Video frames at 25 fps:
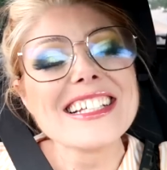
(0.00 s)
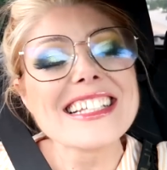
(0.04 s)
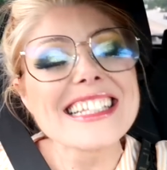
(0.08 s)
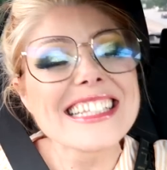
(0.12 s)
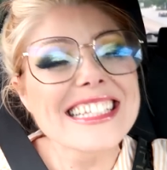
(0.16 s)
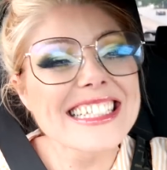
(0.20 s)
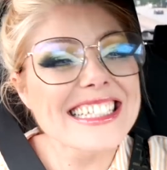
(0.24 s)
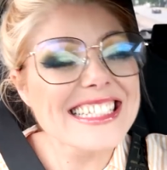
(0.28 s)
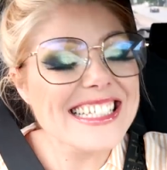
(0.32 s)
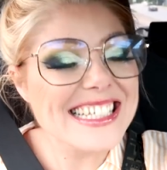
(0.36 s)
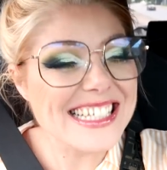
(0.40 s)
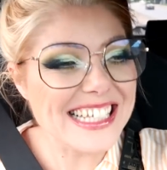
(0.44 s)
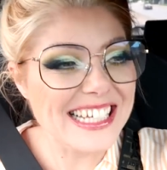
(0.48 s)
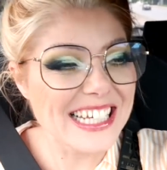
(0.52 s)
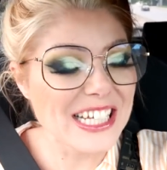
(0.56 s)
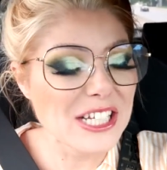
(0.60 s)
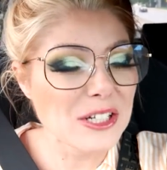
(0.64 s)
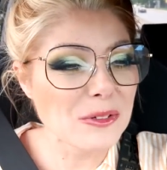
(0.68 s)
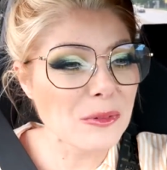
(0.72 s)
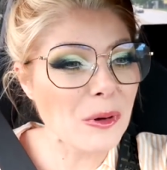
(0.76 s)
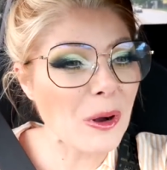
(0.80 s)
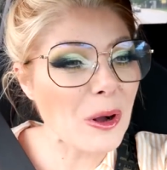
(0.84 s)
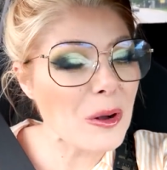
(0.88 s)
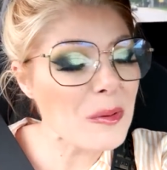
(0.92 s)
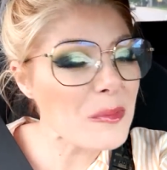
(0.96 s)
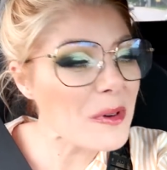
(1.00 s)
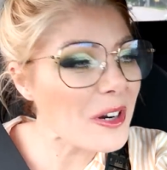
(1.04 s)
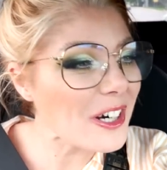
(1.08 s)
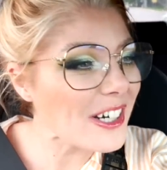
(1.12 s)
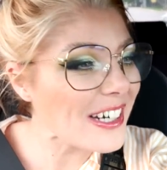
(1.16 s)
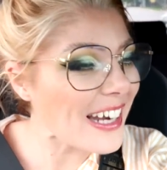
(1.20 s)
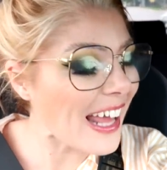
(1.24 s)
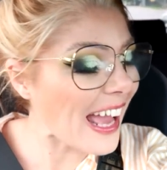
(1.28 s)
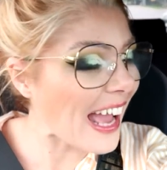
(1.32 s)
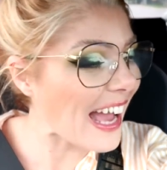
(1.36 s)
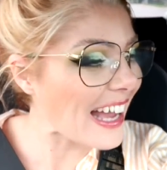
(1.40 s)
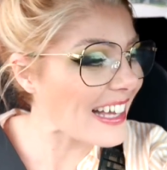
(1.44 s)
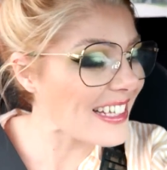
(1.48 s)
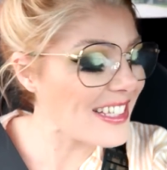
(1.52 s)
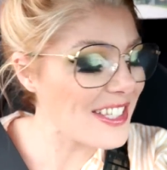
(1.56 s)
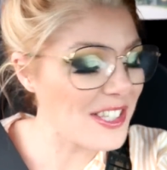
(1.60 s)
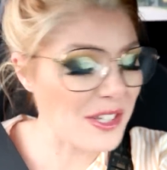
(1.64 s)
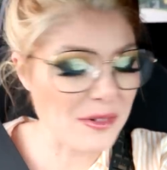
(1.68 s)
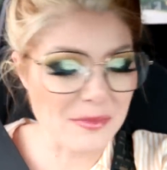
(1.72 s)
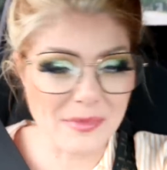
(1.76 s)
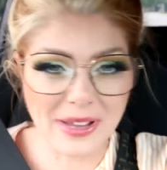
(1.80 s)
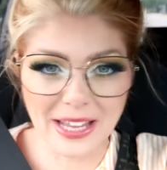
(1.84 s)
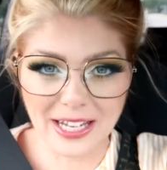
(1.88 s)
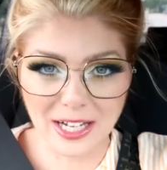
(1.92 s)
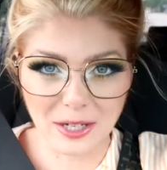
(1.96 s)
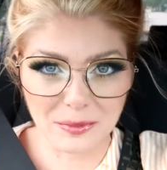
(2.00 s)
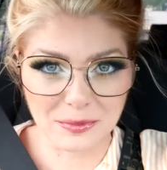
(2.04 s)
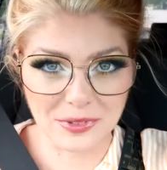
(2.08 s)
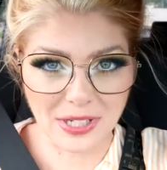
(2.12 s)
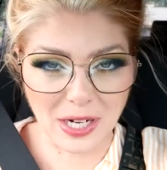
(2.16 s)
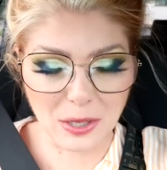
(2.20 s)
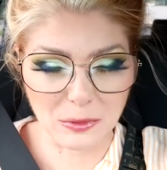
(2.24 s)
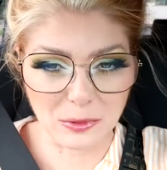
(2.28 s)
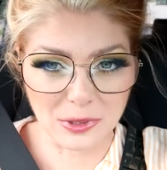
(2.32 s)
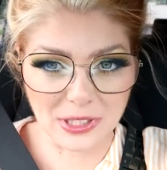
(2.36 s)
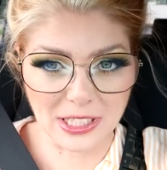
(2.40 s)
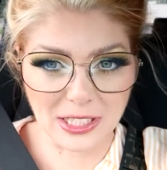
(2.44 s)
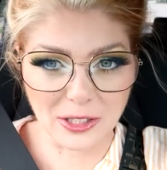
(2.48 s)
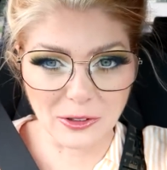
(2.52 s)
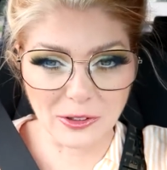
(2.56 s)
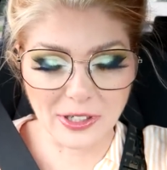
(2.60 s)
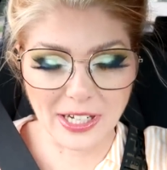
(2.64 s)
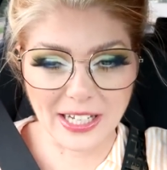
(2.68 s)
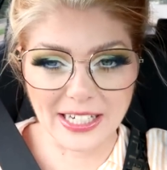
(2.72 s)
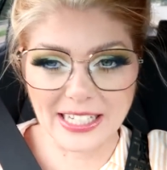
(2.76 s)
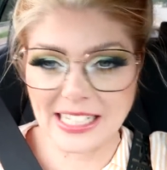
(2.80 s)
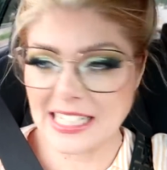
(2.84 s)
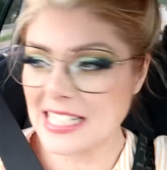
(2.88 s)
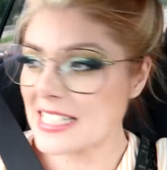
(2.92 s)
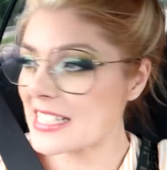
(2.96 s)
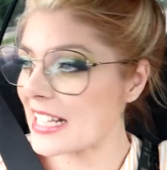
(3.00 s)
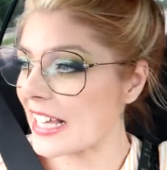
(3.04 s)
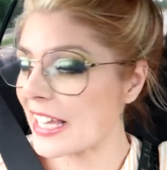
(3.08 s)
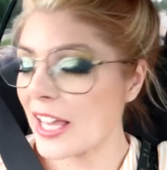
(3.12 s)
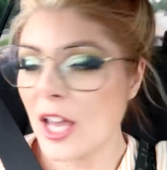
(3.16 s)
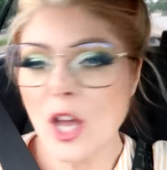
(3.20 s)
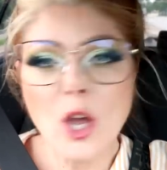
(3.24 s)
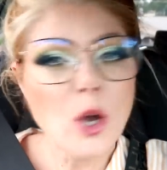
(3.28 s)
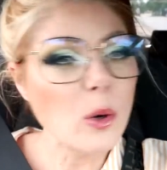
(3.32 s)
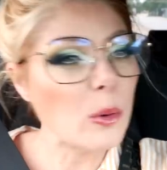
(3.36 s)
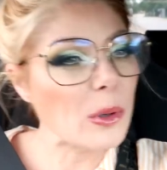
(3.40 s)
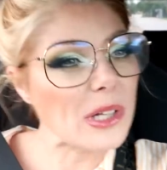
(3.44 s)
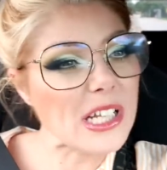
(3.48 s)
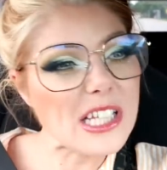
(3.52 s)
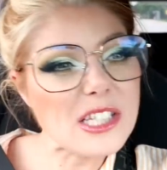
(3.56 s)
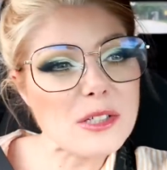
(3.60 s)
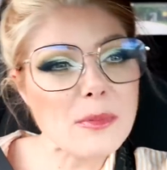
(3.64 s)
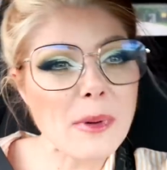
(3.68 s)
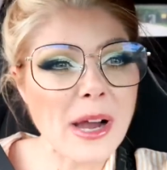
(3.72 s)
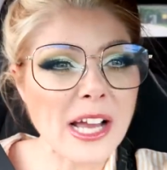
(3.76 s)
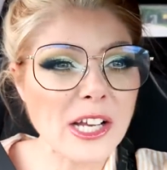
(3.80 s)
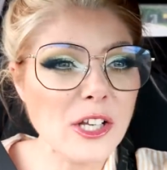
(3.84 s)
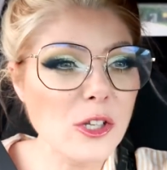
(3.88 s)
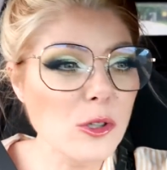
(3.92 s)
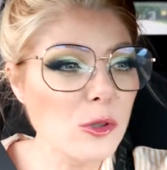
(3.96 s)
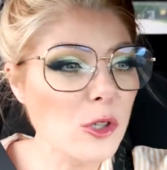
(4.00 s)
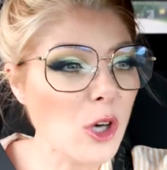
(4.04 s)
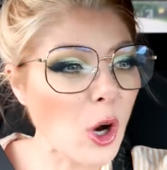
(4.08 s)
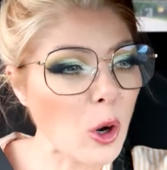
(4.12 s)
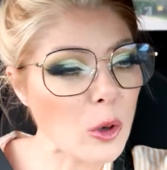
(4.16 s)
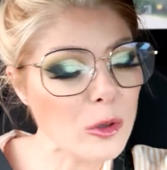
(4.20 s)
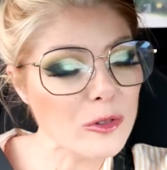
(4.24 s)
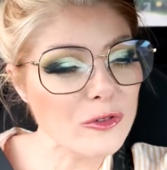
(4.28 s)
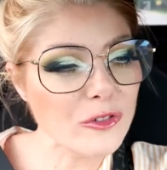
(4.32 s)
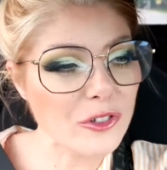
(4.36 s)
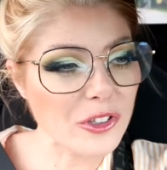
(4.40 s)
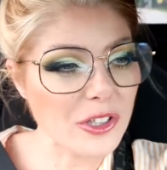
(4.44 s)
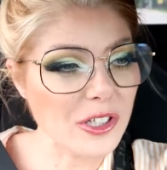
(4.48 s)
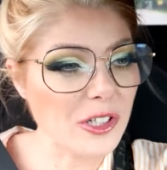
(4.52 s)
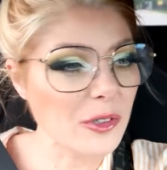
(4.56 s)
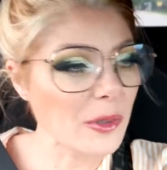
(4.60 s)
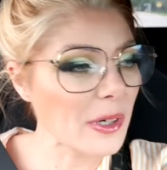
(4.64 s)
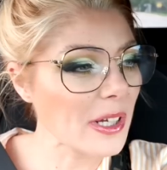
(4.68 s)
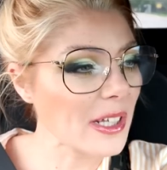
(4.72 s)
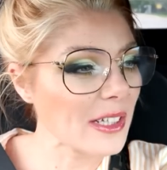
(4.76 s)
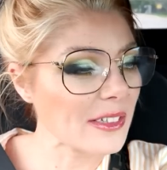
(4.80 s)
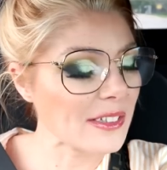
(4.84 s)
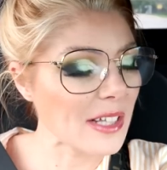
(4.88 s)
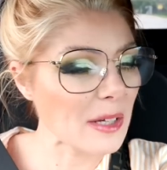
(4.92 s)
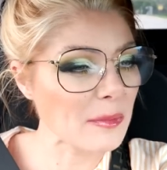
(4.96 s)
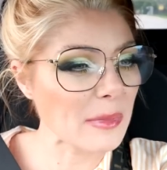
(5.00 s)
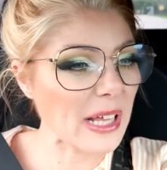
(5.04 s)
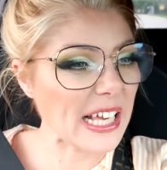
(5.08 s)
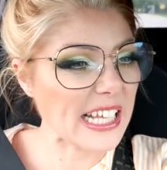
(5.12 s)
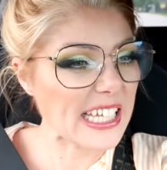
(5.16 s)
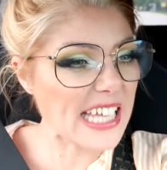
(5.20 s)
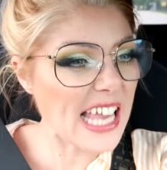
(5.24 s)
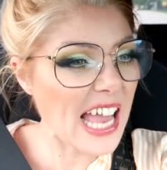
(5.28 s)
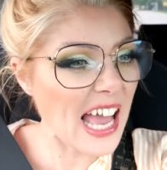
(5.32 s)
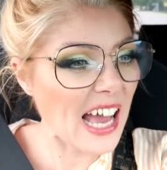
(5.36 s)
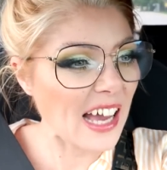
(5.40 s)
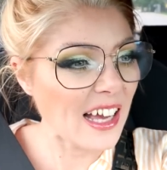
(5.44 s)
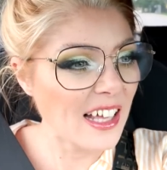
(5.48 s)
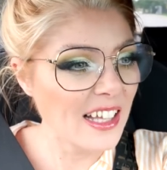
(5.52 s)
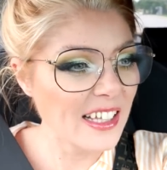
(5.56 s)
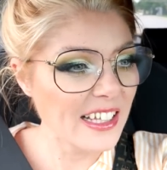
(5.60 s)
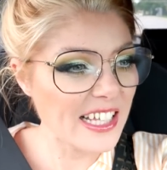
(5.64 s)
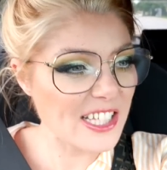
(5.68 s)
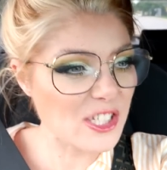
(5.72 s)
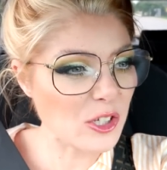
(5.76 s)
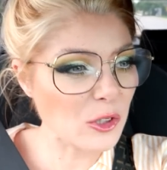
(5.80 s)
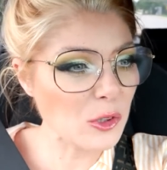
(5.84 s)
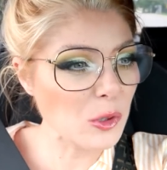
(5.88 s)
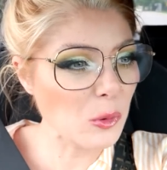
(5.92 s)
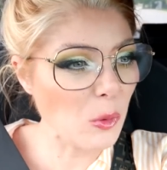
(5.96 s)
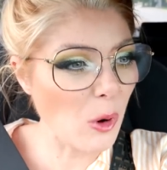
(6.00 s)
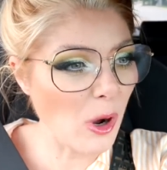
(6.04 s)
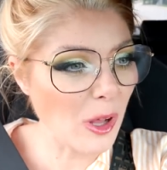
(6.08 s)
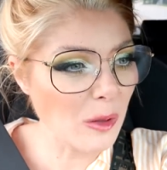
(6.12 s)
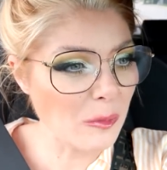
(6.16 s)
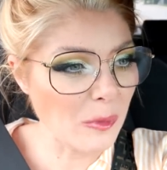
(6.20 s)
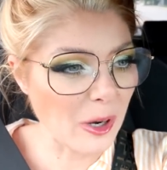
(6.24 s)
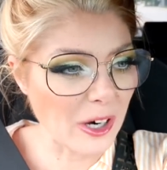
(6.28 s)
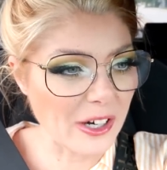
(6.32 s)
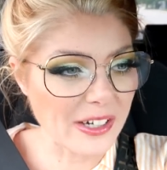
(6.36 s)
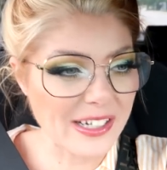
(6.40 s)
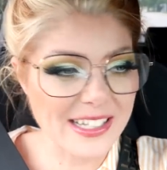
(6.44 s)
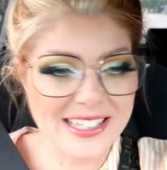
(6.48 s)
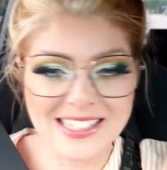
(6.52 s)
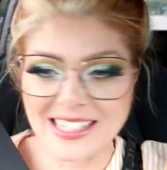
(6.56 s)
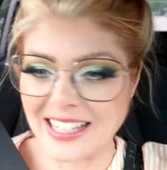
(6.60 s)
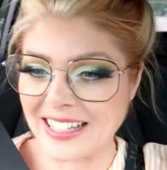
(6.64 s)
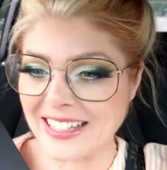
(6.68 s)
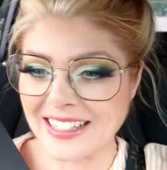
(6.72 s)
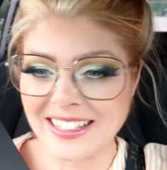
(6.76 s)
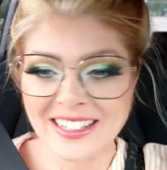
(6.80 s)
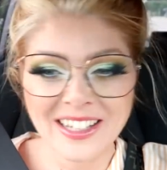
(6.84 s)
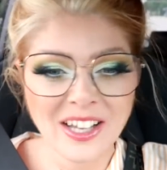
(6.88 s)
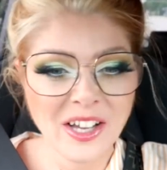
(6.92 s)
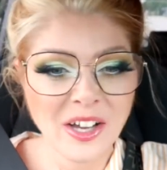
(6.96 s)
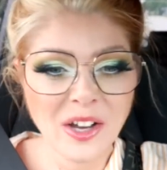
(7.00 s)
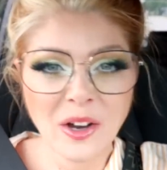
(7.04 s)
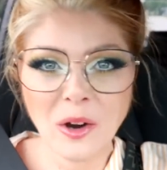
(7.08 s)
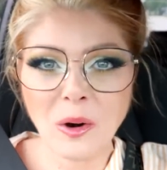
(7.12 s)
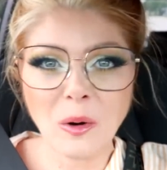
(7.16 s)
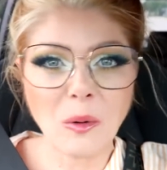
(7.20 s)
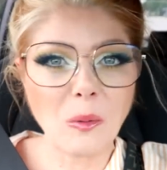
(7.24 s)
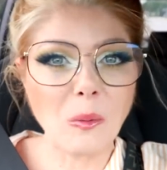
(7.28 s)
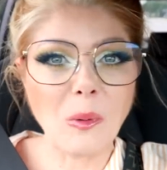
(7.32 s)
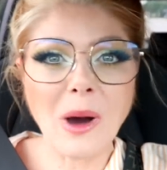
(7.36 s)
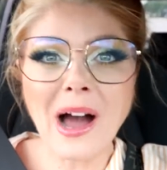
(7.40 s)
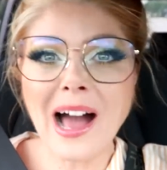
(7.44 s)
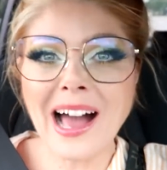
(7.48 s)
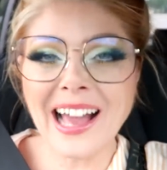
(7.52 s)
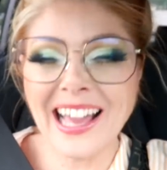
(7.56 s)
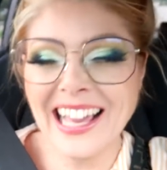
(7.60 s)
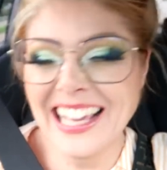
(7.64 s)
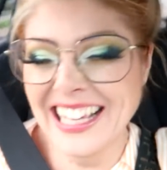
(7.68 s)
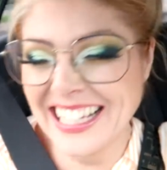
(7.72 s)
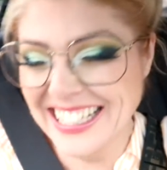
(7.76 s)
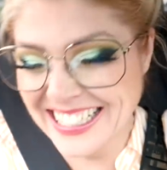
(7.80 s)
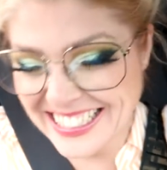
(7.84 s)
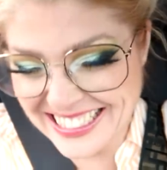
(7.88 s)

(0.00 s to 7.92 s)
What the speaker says: Listen, Walmart has some makeup that I want to look at, and he's like, we need to buy a new coal for the grill, and I'm like, yeah, let's go to Walmart. He's like, why?